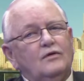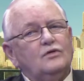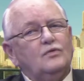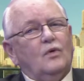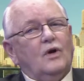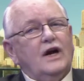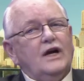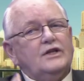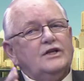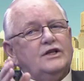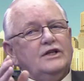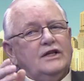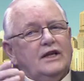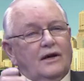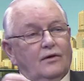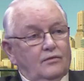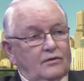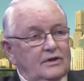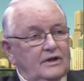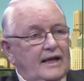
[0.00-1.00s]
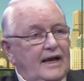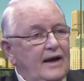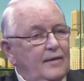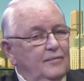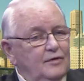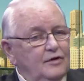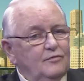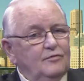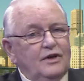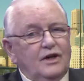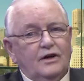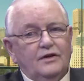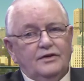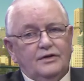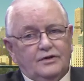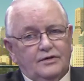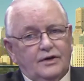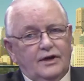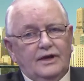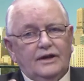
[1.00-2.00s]
was watching I happened to be on
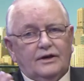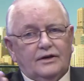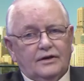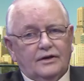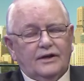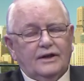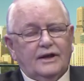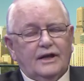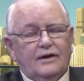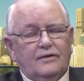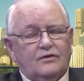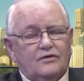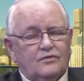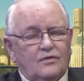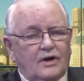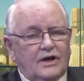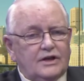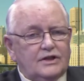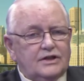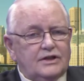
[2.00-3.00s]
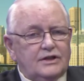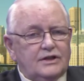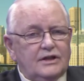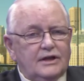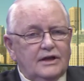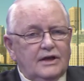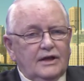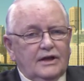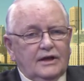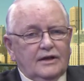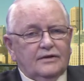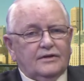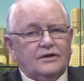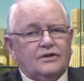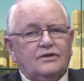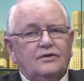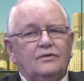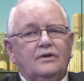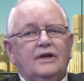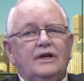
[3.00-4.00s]
the trailer and I was watching the
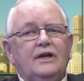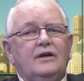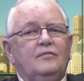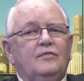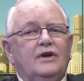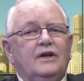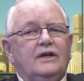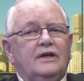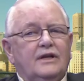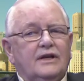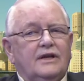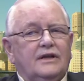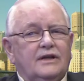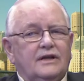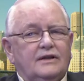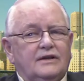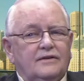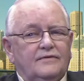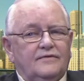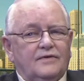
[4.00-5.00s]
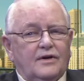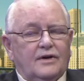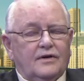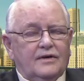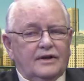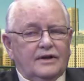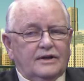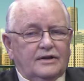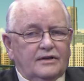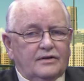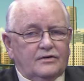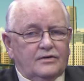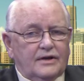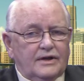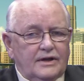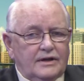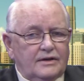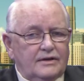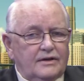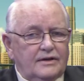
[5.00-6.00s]
screening being done at the far end of the
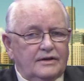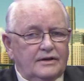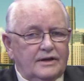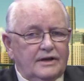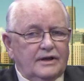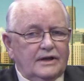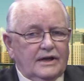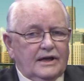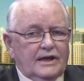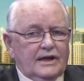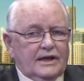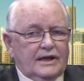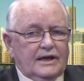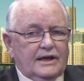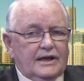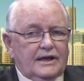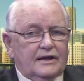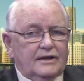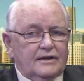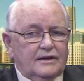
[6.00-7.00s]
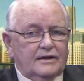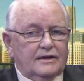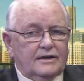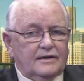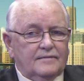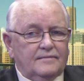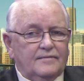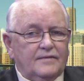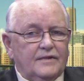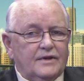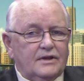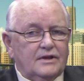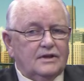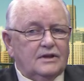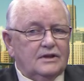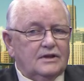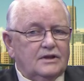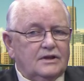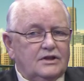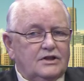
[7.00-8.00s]
trailer and and um,
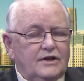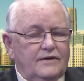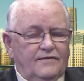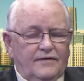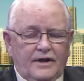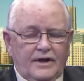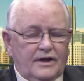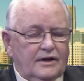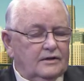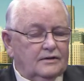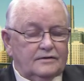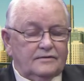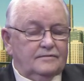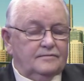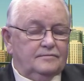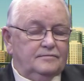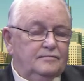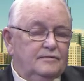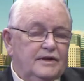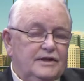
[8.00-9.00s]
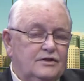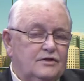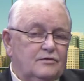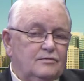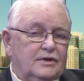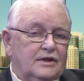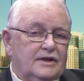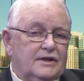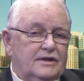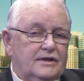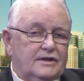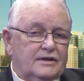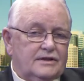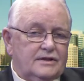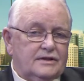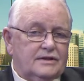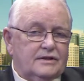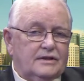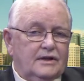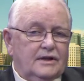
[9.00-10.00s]
she failed miserably
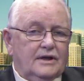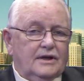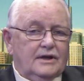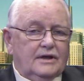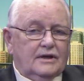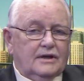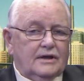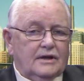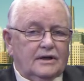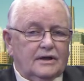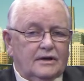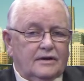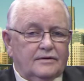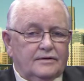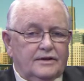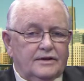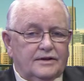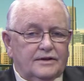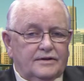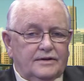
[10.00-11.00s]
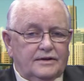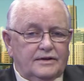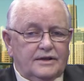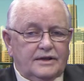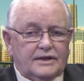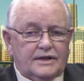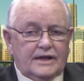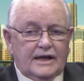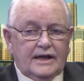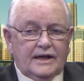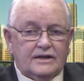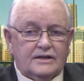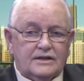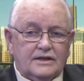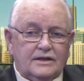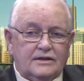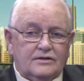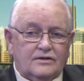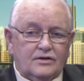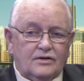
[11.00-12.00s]
this. Mm uh, the the
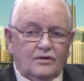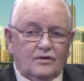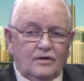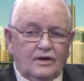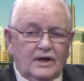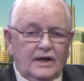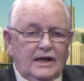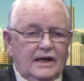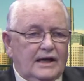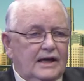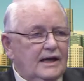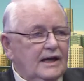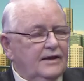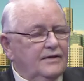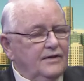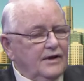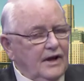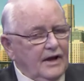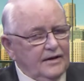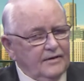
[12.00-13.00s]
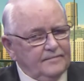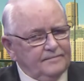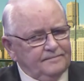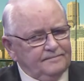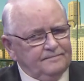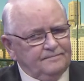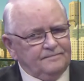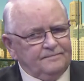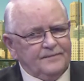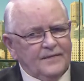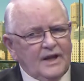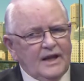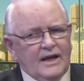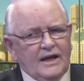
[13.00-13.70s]
test, and so I thought, hmm,